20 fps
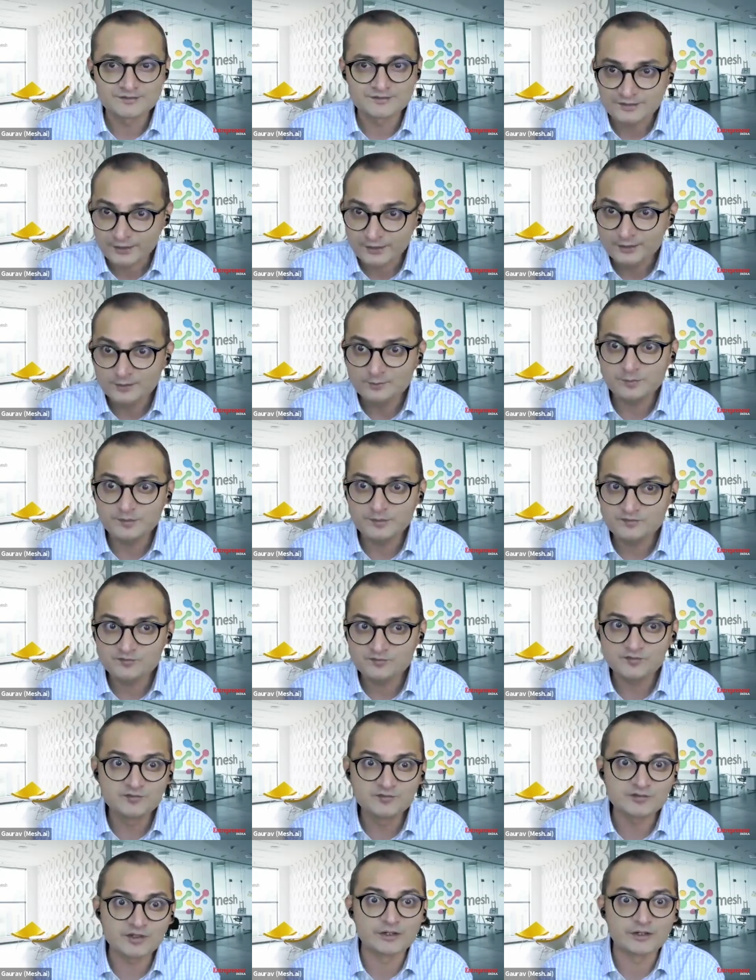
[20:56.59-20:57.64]
the second
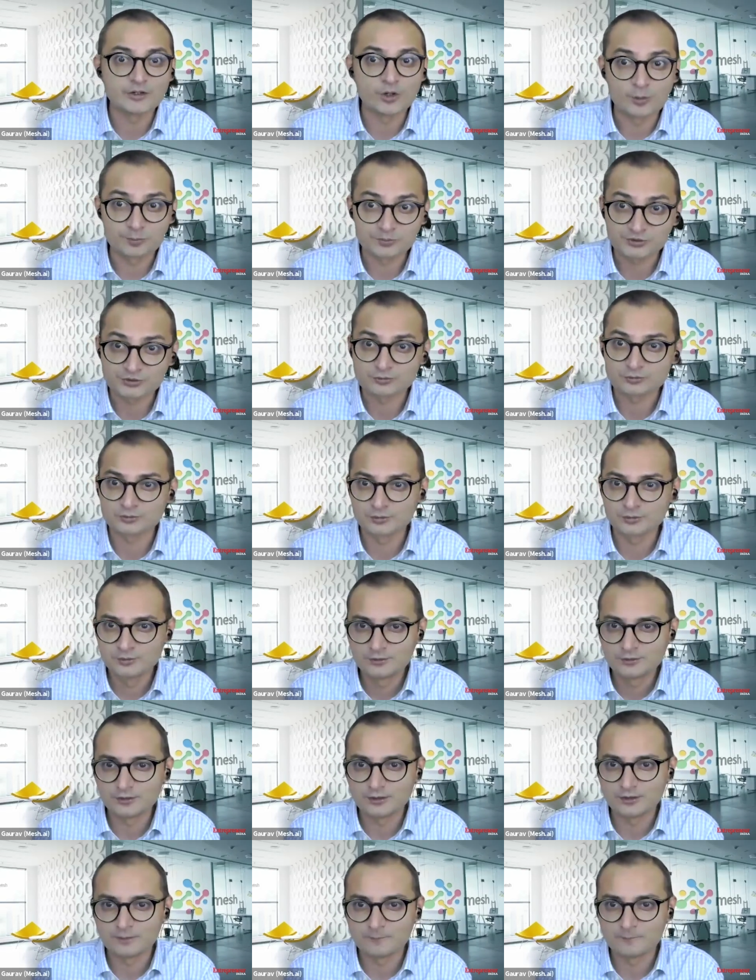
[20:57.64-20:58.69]
piece is adoption
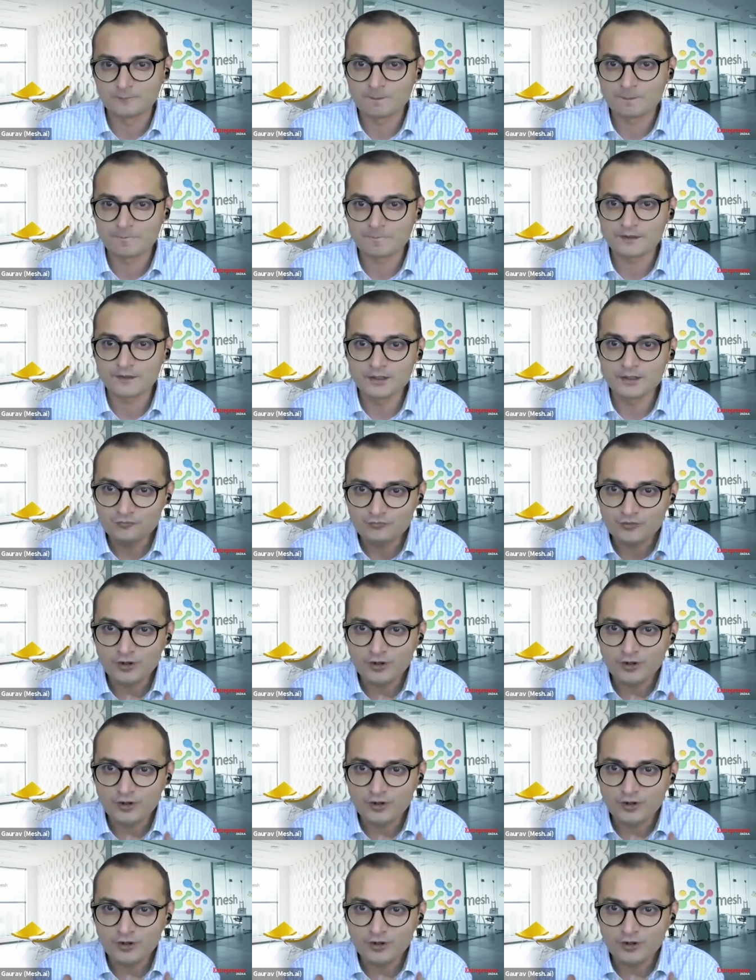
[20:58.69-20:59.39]
um,